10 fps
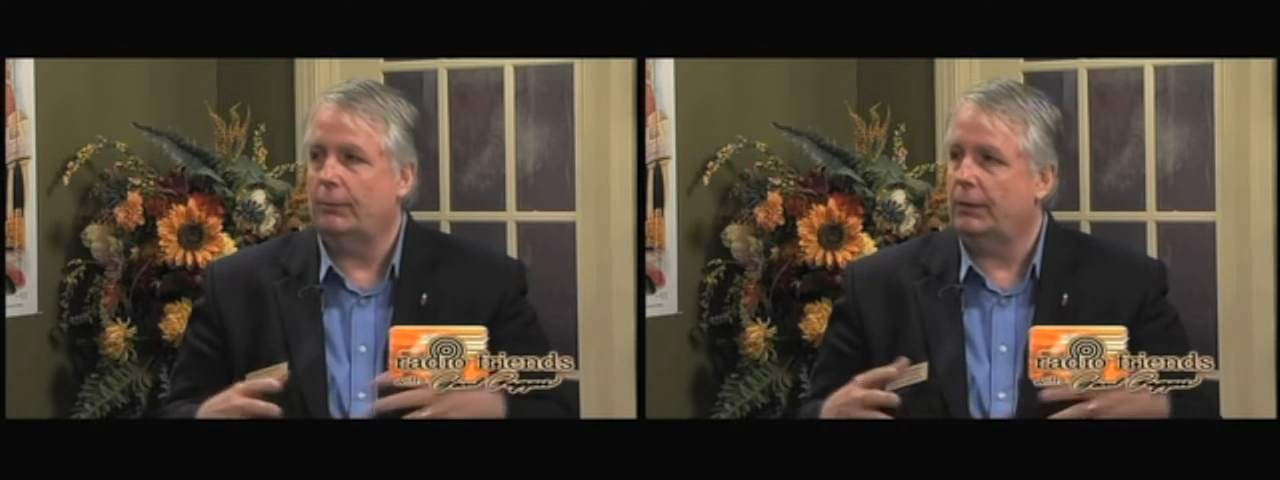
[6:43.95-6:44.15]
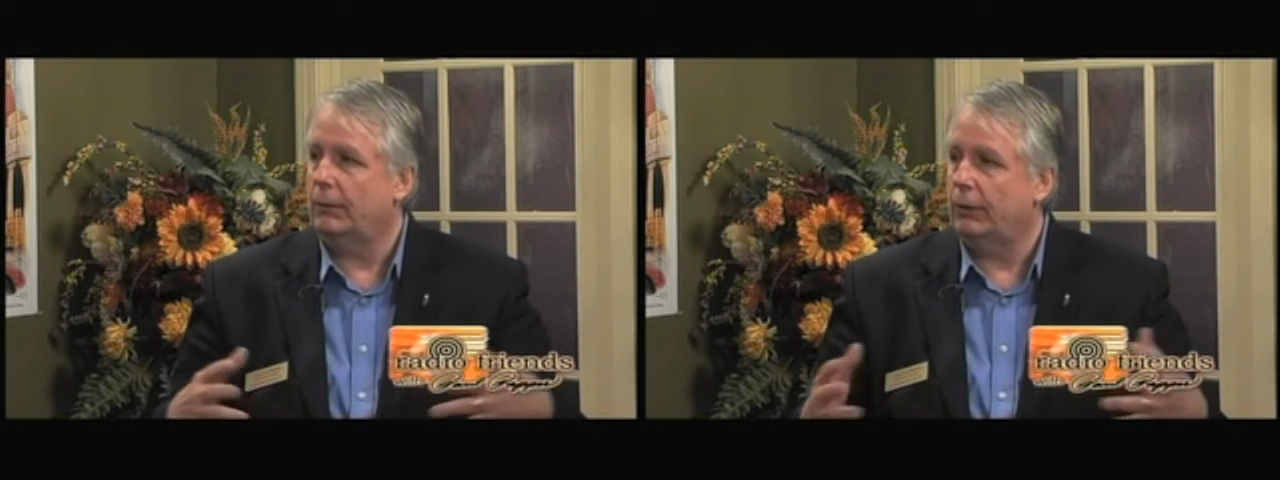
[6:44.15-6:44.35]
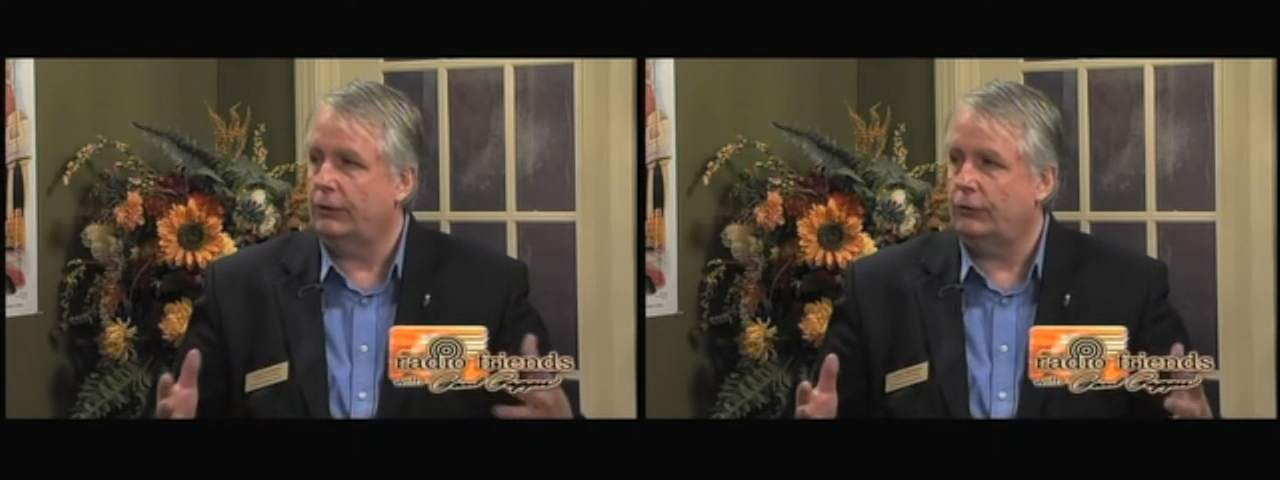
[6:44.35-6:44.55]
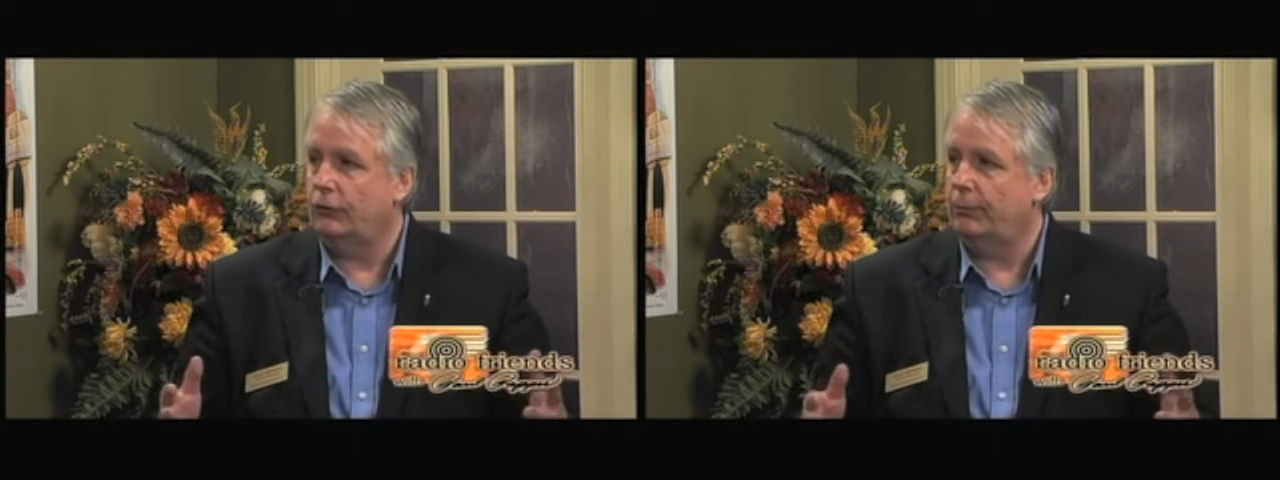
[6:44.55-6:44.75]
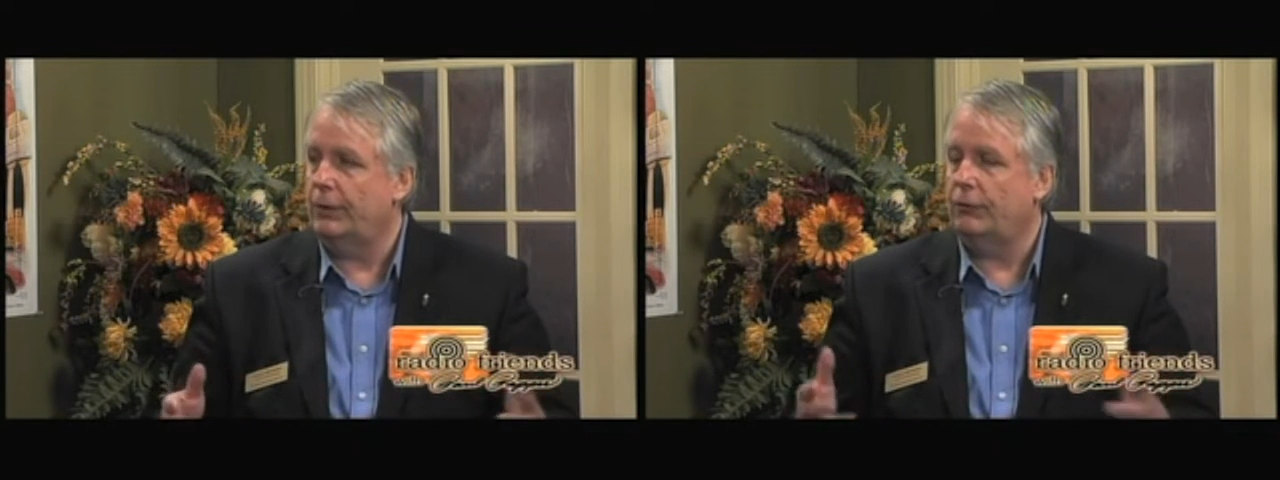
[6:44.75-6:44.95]
It could be a place
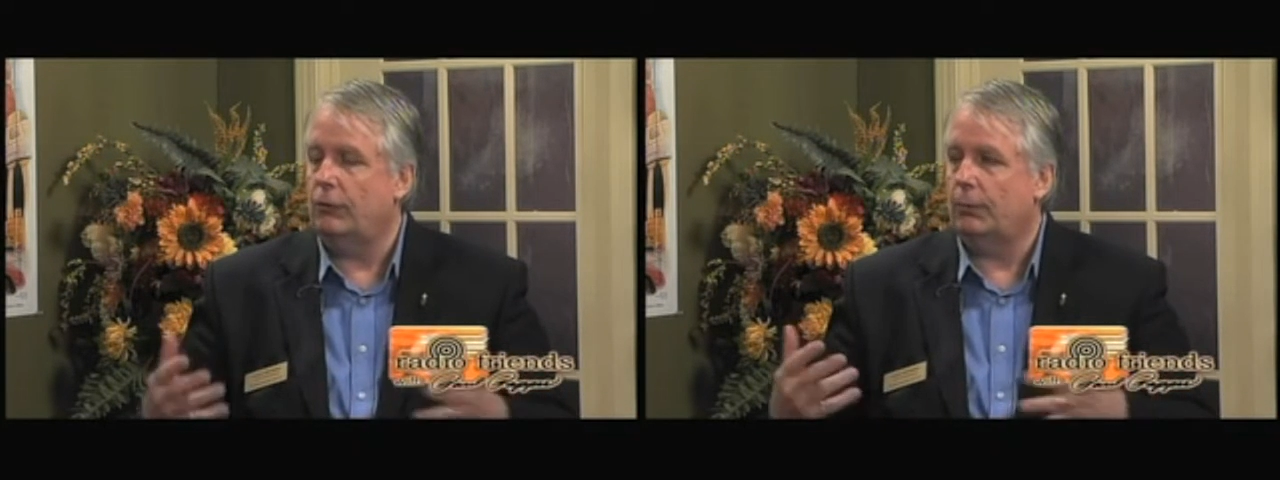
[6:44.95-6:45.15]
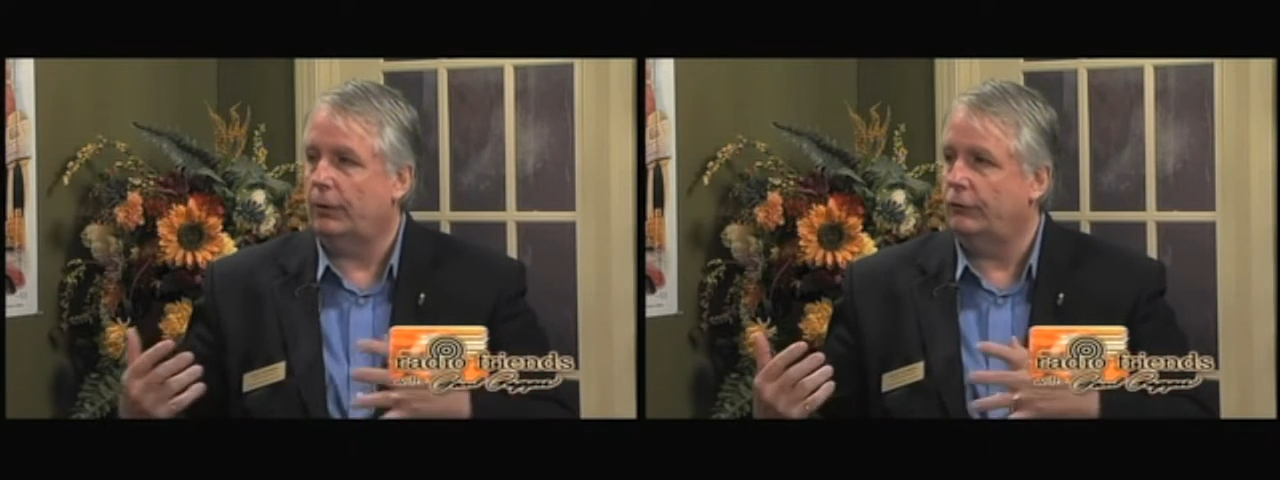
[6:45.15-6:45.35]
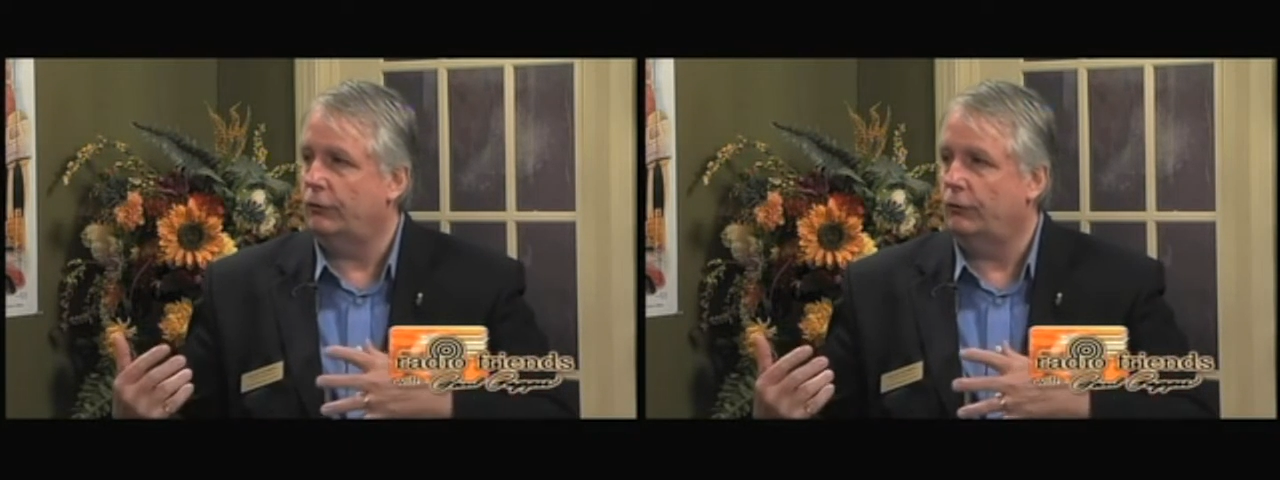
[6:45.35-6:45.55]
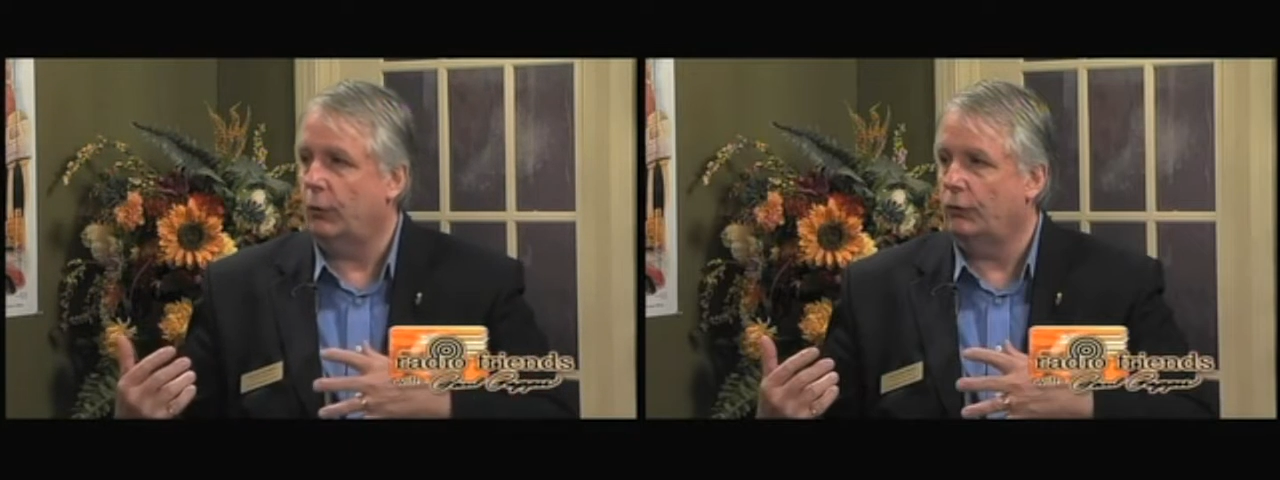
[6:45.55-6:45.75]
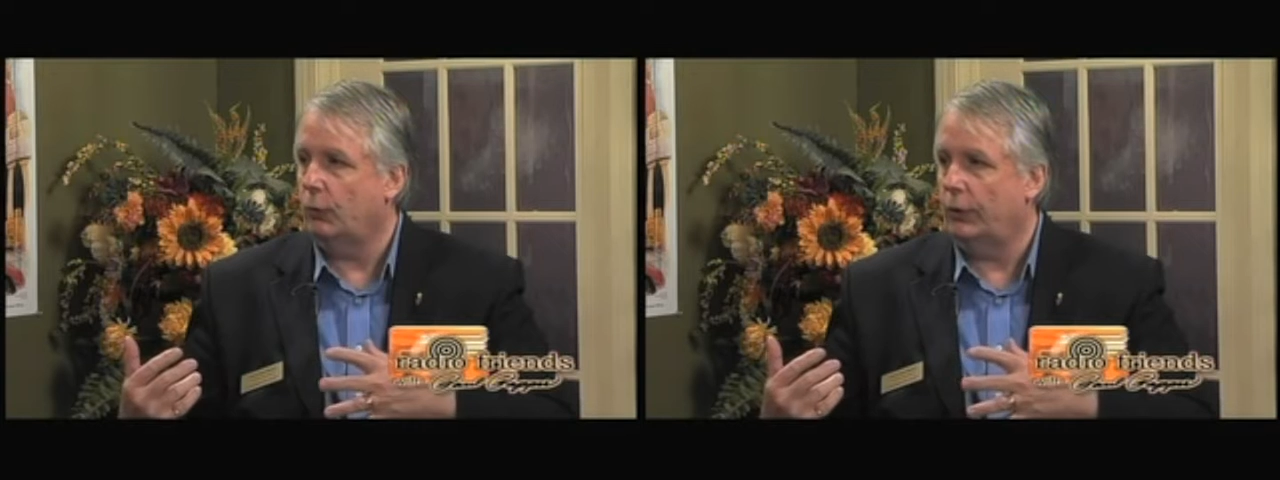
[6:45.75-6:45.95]
that you've been to or a place that you've
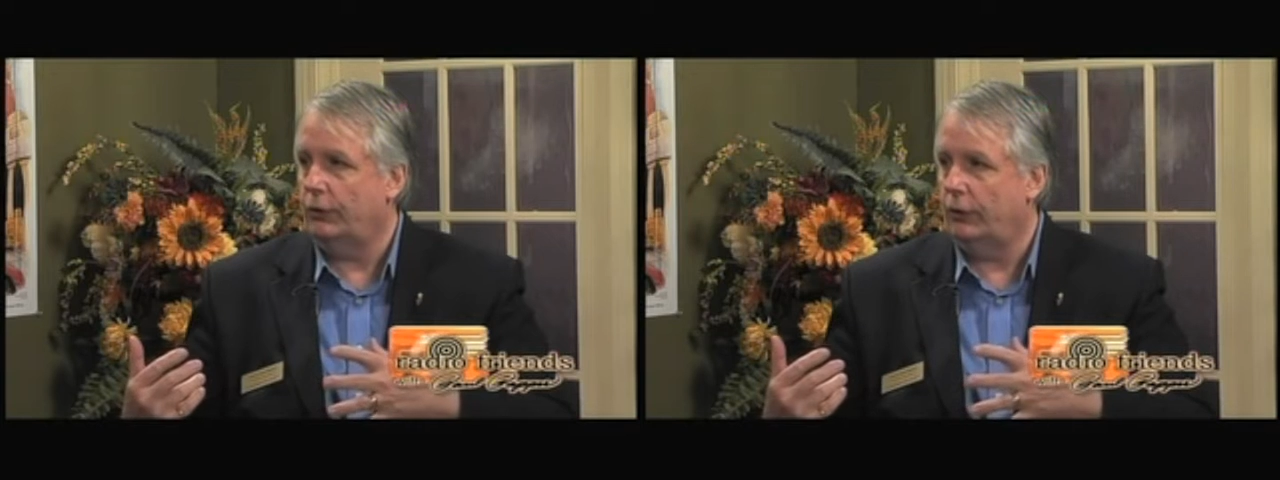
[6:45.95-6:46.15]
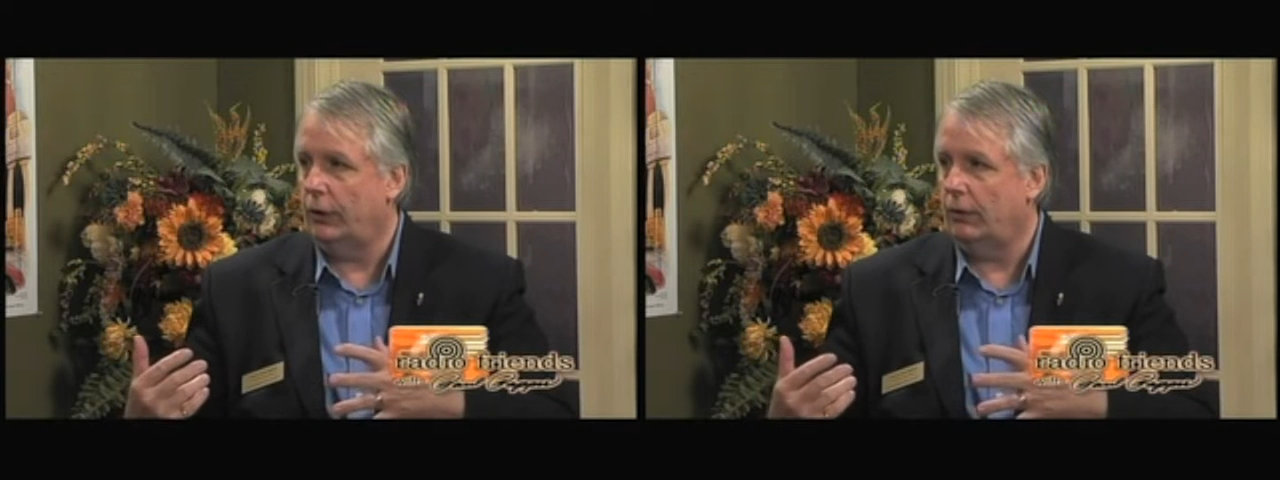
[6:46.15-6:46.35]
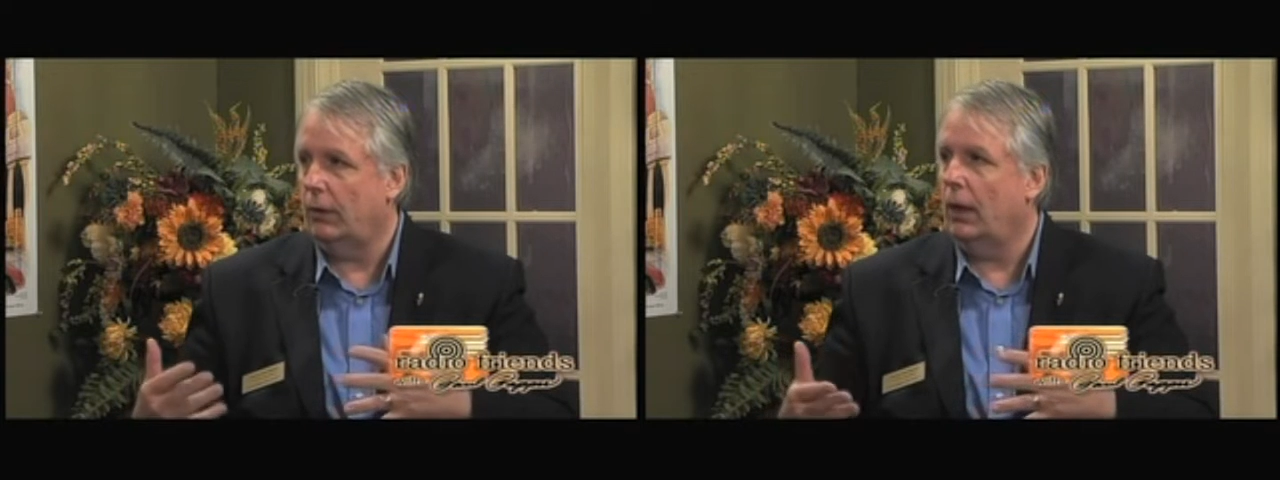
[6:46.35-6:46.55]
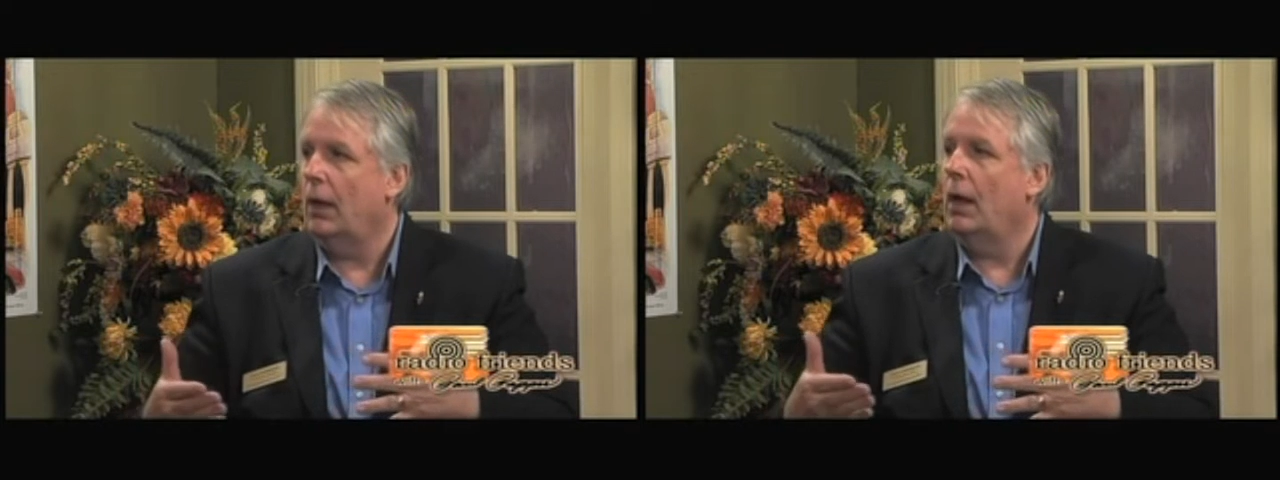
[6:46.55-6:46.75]
always wanted to go.